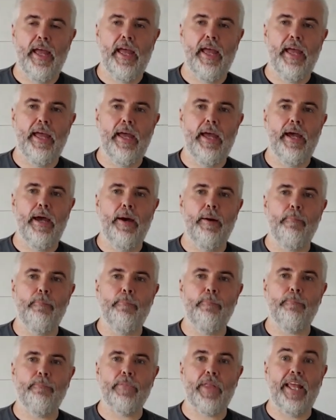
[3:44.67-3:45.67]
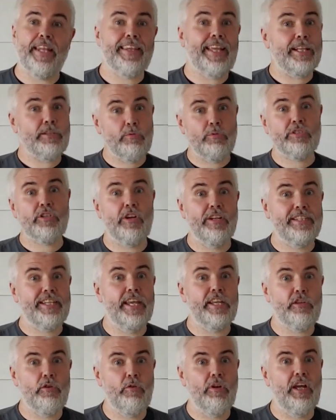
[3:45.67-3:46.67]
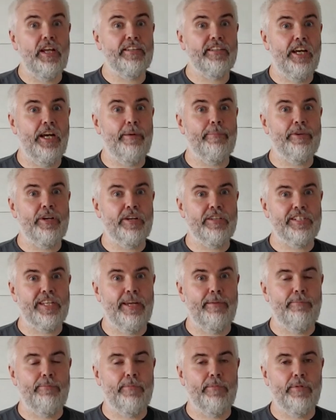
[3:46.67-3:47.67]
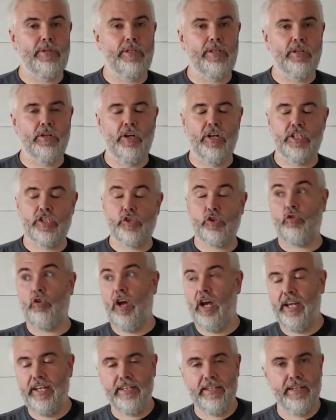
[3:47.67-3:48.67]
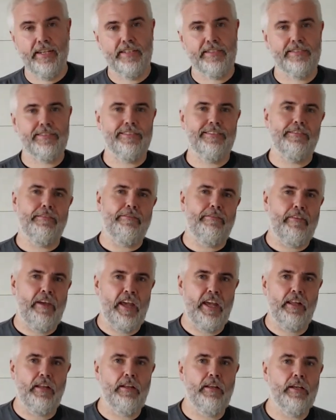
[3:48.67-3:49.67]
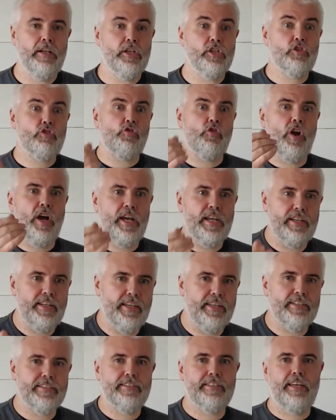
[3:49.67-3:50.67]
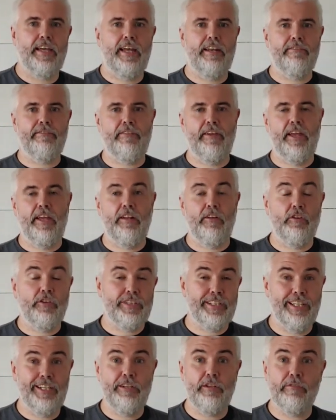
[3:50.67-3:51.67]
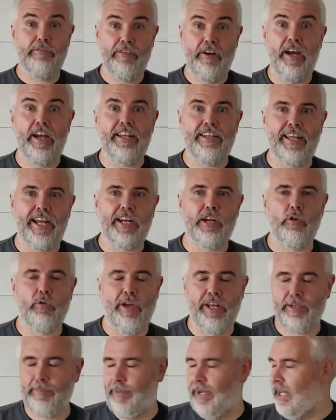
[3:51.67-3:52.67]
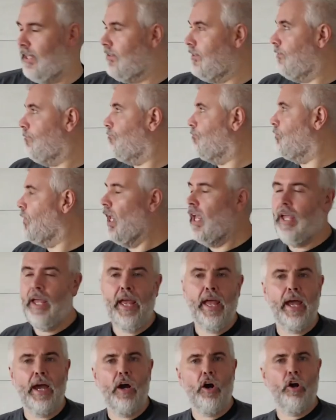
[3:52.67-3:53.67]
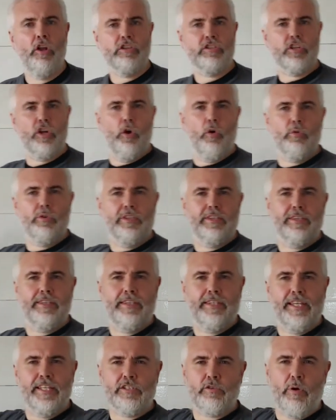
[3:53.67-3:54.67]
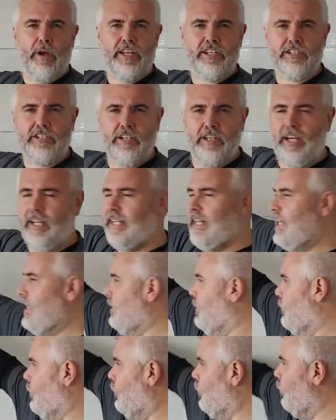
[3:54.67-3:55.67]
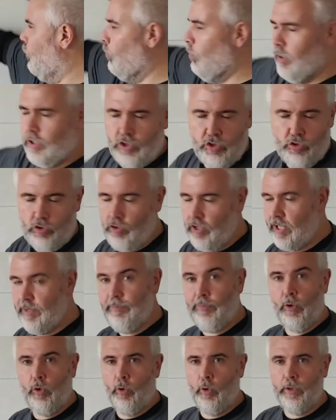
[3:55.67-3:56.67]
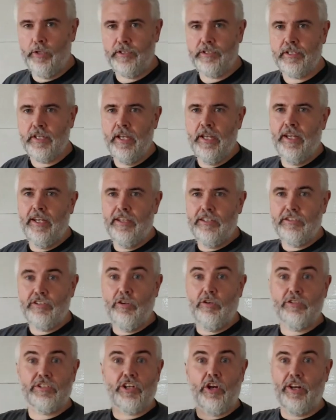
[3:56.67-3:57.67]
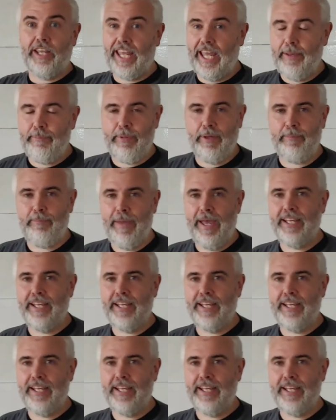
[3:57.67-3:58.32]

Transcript: um, and that's what's going to take you a lot of time in your exam. You're going to try this, fail. Try this and fail until you find that correct path. Also, this question I need two or three boards, so it's going to get a bit